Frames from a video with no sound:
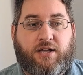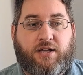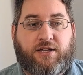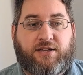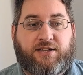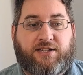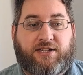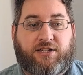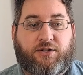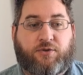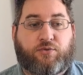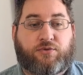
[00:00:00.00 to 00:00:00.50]

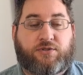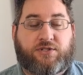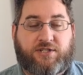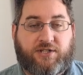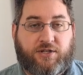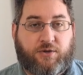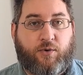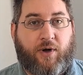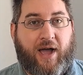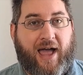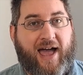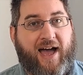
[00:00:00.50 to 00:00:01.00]
you
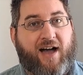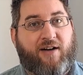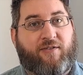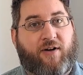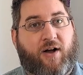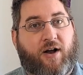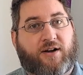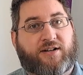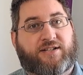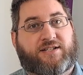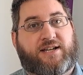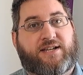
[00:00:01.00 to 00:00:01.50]
do have
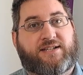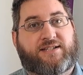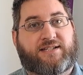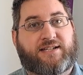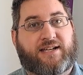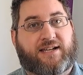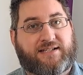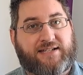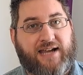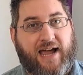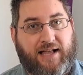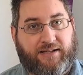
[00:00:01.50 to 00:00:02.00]

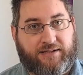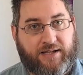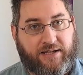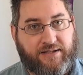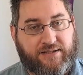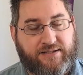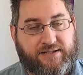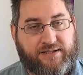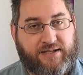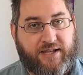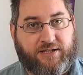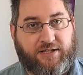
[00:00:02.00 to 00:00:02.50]
artistic
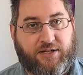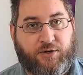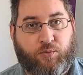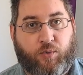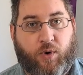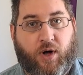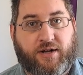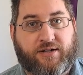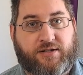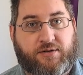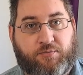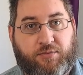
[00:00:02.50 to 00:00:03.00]
talents that you
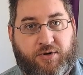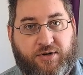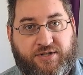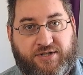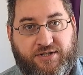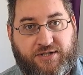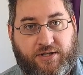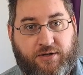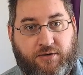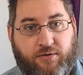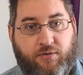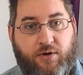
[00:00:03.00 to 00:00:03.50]
want to
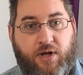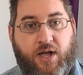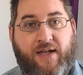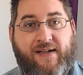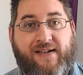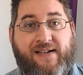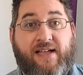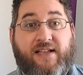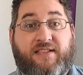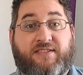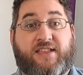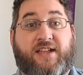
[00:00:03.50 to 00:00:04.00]
pursue,
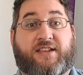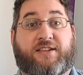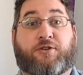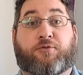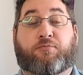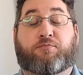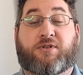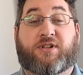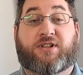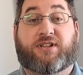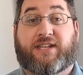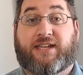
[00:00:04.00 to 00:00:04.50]
that you
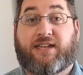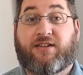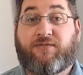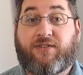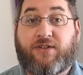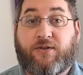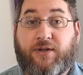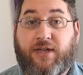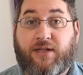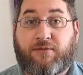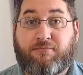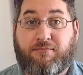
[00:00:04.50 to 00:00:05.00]
believe
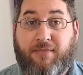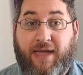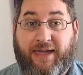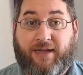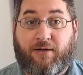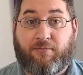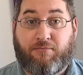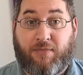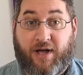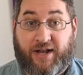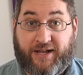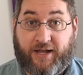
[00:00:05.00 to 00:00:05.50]
you can
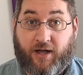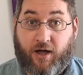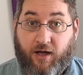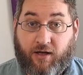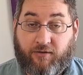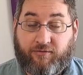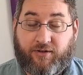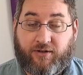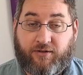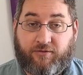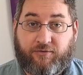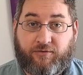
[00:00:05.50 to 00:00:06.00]
make money
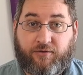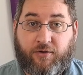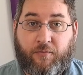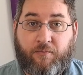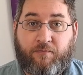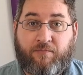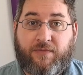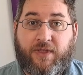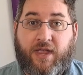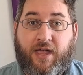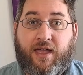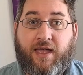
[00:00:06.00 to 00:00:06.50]
off of,
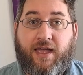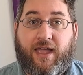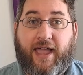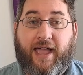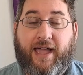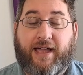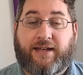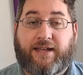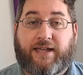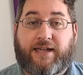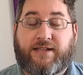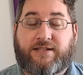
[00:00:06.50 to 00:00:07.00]

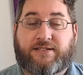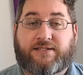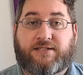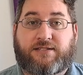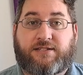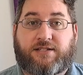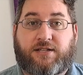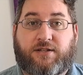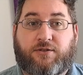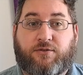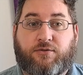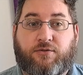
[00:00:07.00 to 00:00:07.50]
and
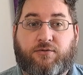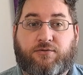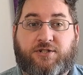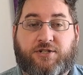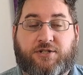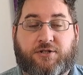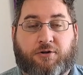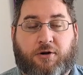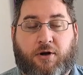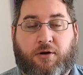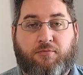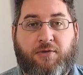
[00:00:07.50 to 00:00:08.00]
it's to
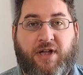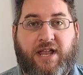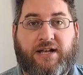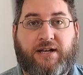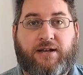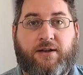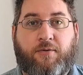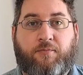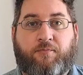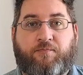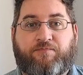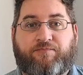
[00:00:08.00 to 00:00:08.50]

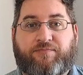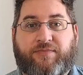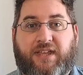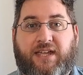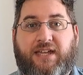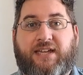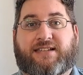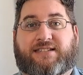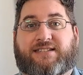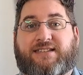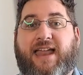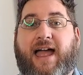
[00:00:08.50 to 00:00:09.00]
determine,
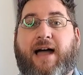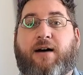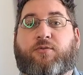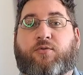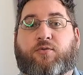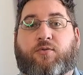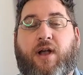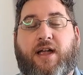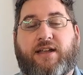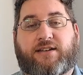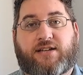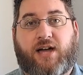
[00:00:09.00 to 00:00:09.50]
is now
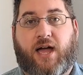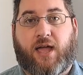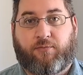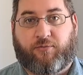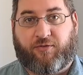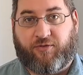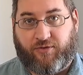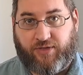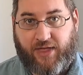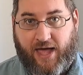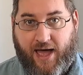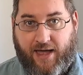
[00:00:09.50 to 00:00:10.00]
the right time
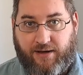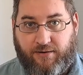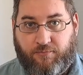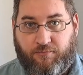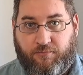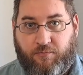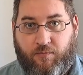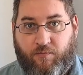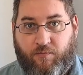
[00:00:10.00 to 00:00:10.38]
for that?